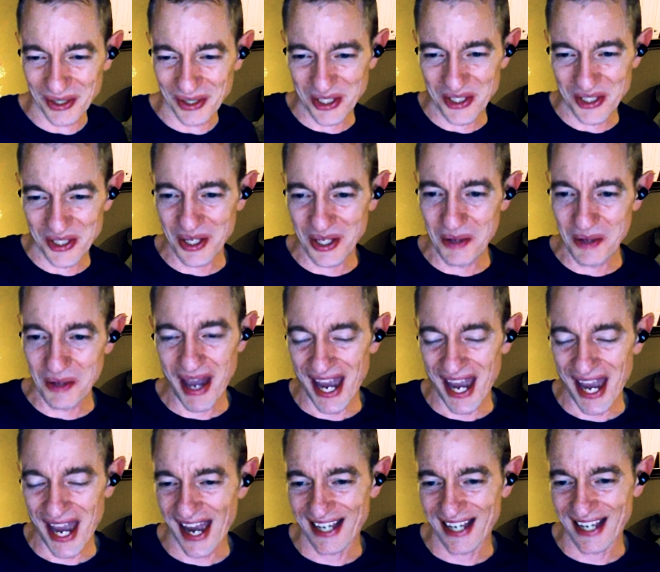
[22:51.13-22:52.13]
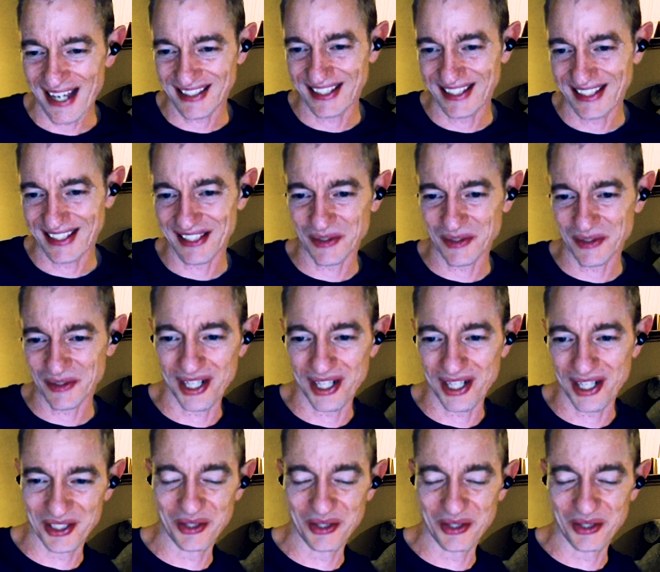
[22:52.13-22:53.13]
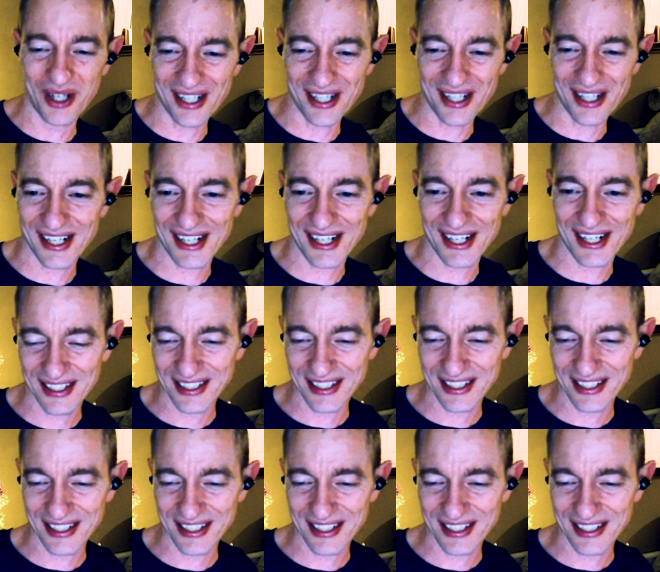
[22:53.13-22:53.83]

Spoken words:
into the past. This is what you are.